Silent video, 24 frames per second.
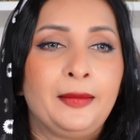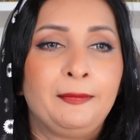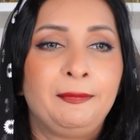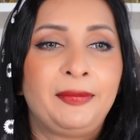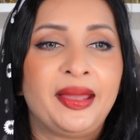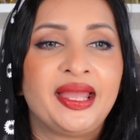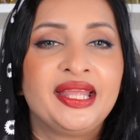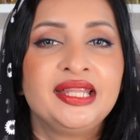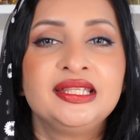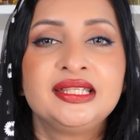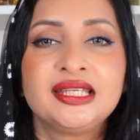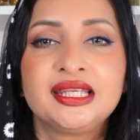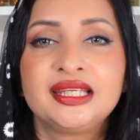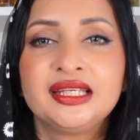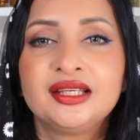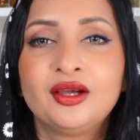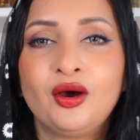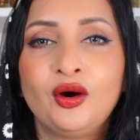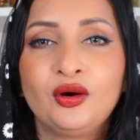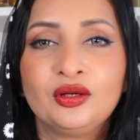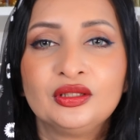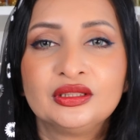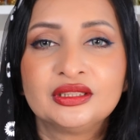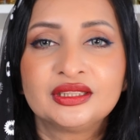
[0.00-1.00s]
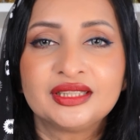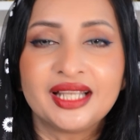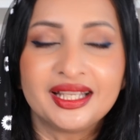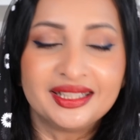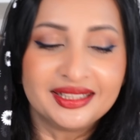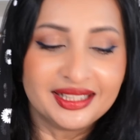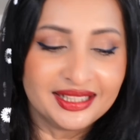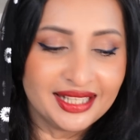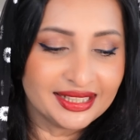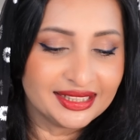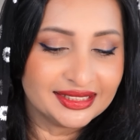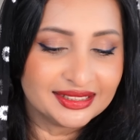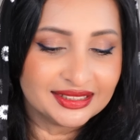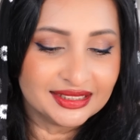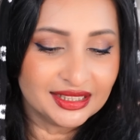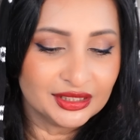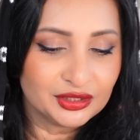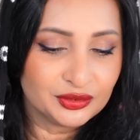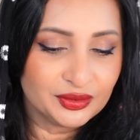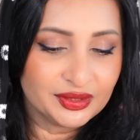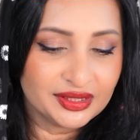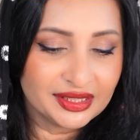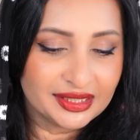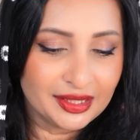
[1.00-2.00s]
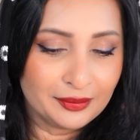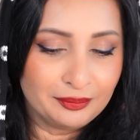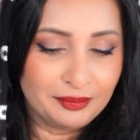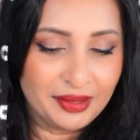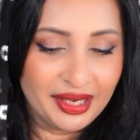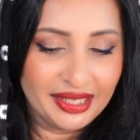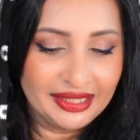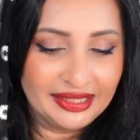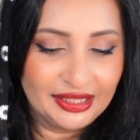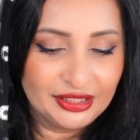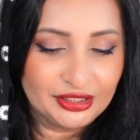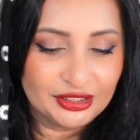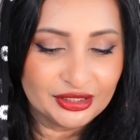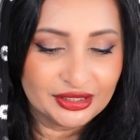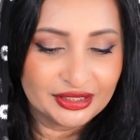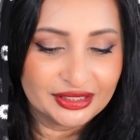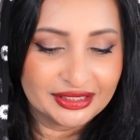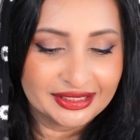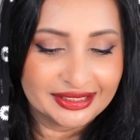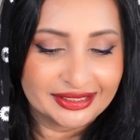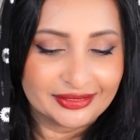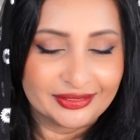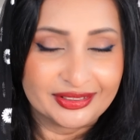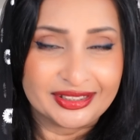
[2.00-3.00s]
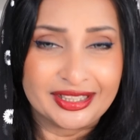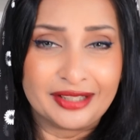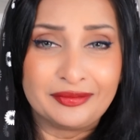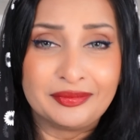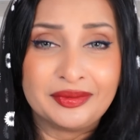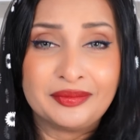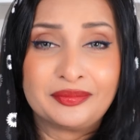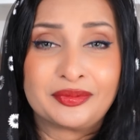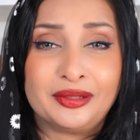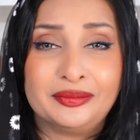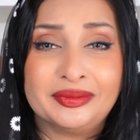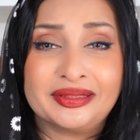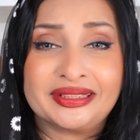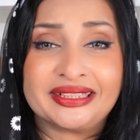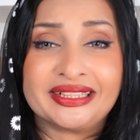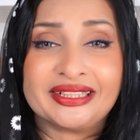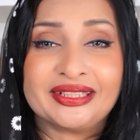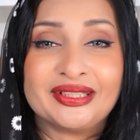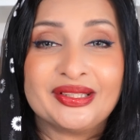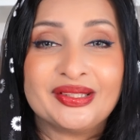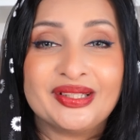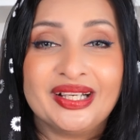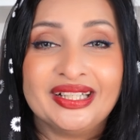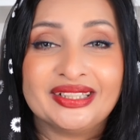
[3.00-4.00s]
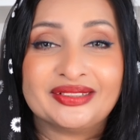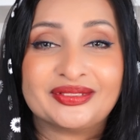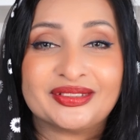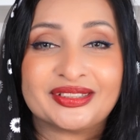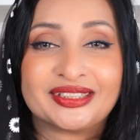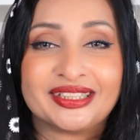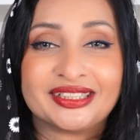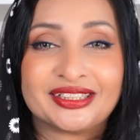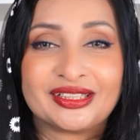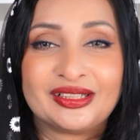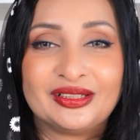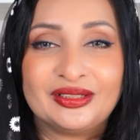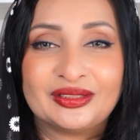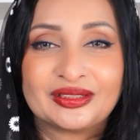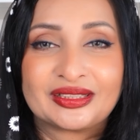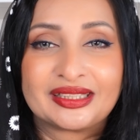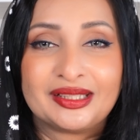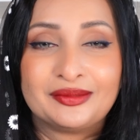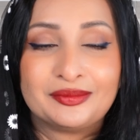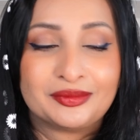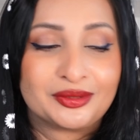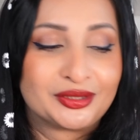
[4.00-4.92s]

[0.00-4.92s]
pending hauls and then I can start doing the compilations, which I've been promising you guys for such a long time.